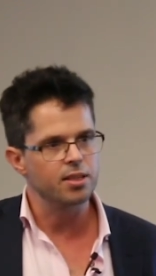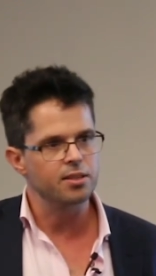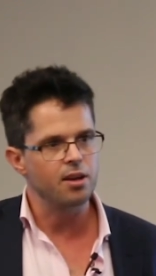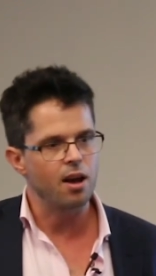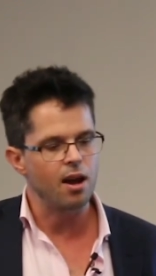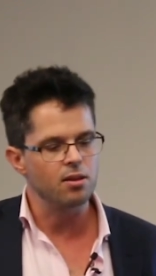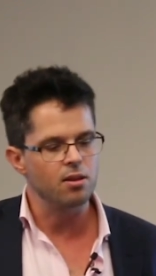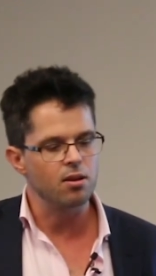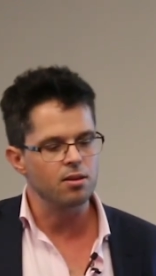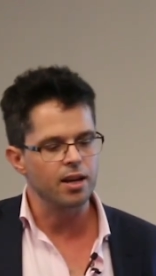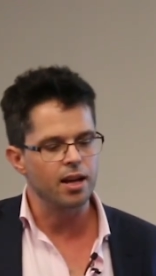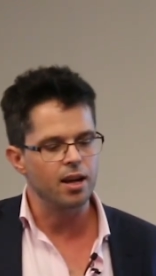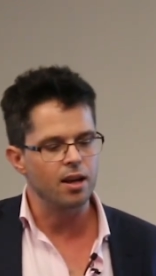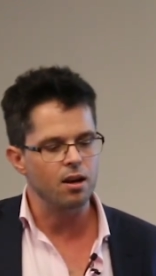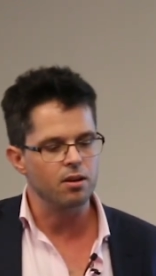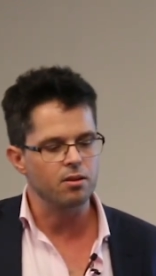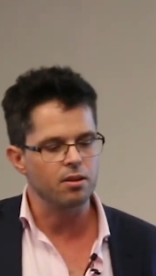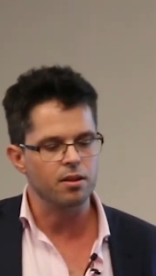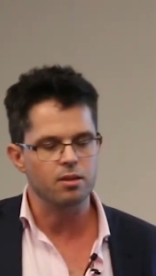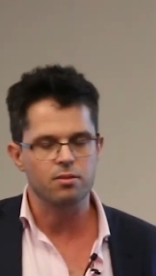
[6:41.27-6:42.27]
is no longer
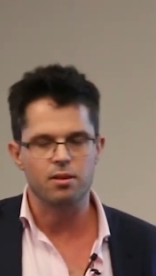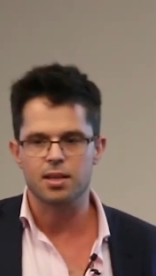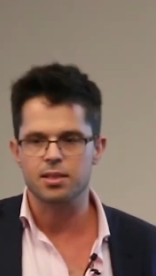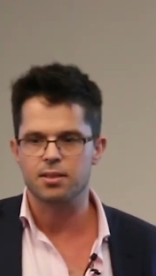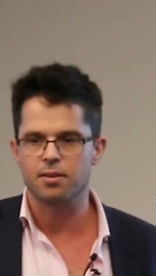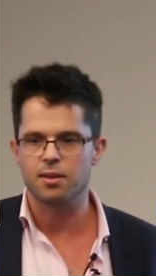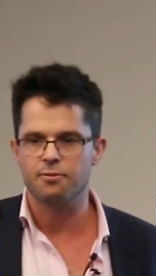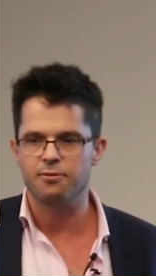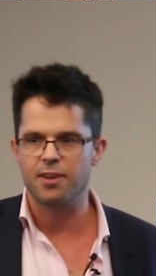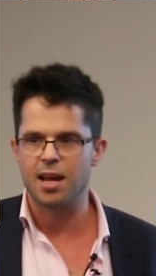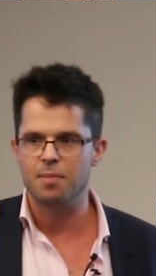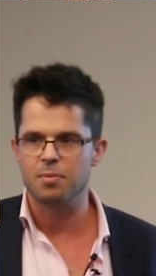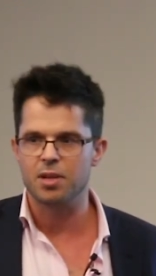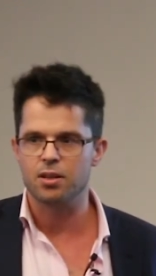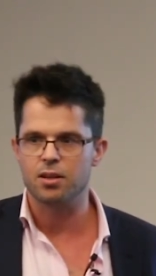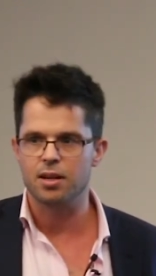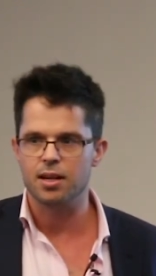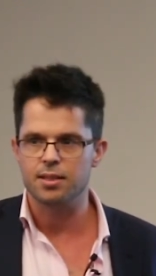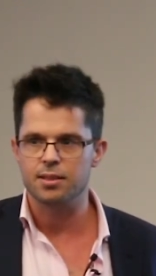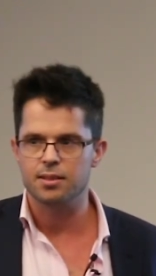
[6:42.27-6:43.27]
held on the trust of the family
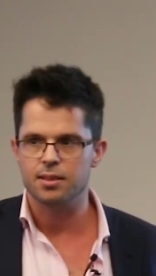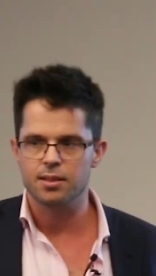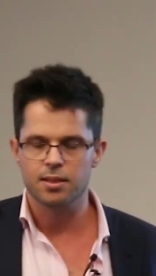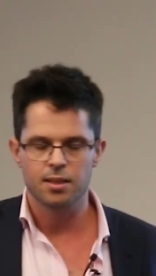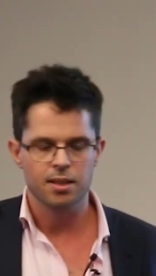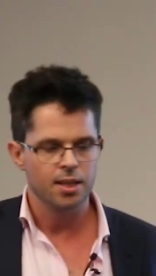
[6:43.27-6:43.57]
trust,